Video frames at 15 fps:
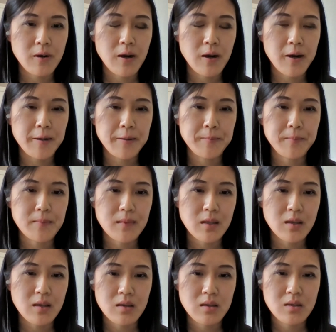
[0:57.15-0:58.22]
And
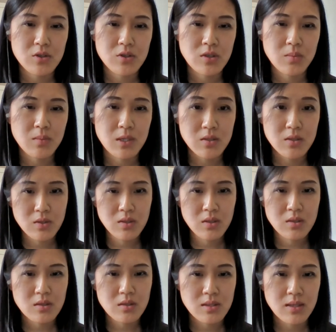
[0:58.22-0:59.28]
I can share my screen here
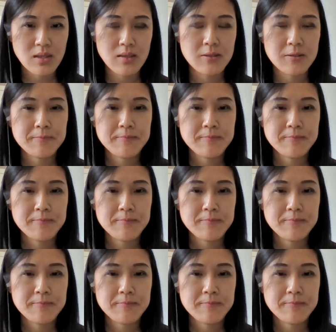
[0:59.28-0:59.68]
in a second.